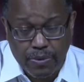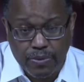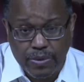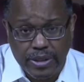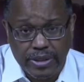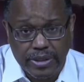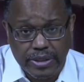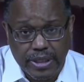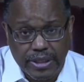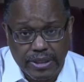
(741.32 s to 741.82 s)
but I
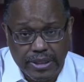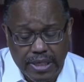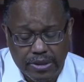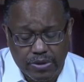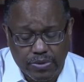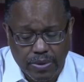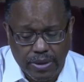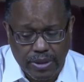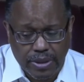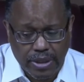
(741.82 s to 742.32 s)
really think
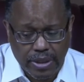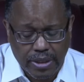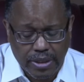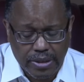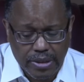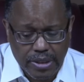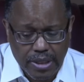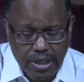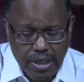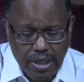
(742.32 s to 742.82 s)
that's what it
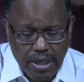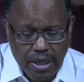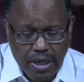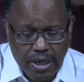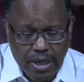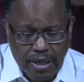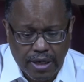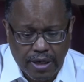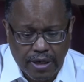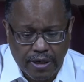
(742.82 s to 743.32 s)
is.
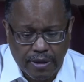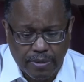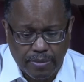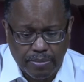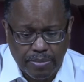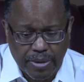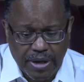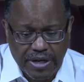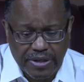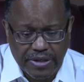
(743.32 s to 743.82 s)
Uh,
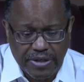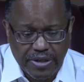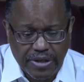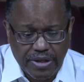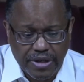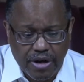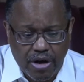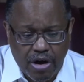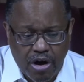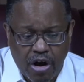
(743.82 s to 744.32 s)
but
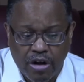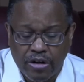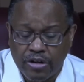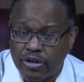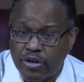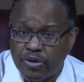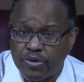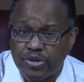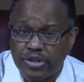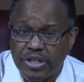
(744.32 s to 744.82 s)
all
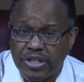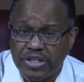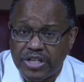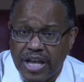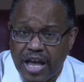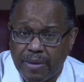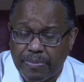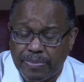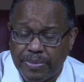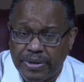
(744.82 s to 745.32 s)
of those
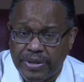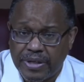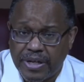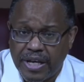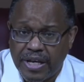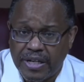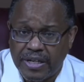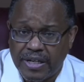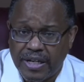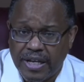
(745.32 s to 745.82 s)
things
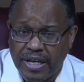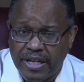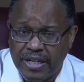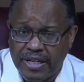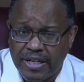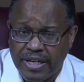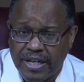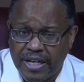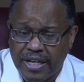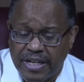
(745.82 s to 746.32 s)
happened in,
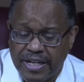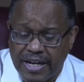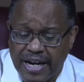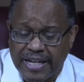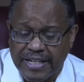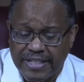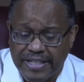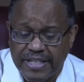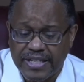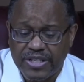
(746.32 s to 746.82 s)
in, in
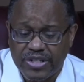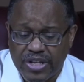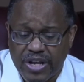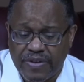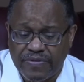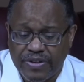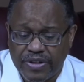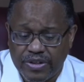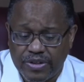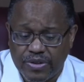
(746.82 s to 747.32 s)

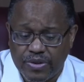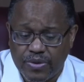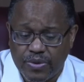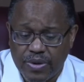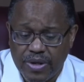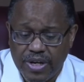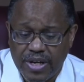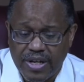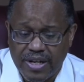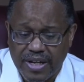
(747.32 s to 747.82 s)
1972.
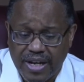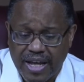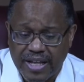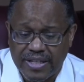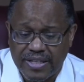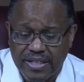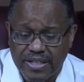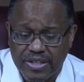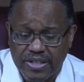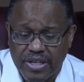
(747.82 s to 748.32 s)

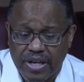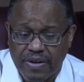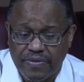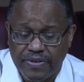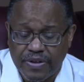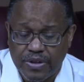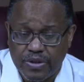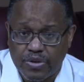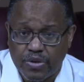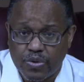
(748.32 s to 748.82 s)

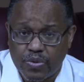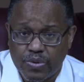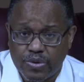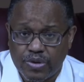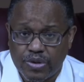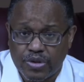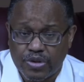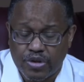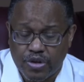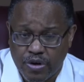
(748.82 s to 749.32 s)
1972
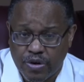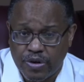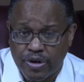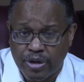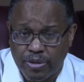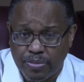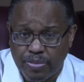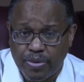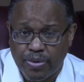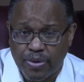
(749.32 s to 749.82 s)
was a
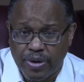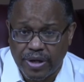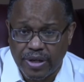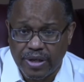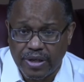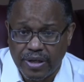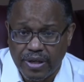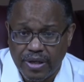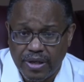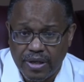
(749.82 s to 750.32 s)
turning point.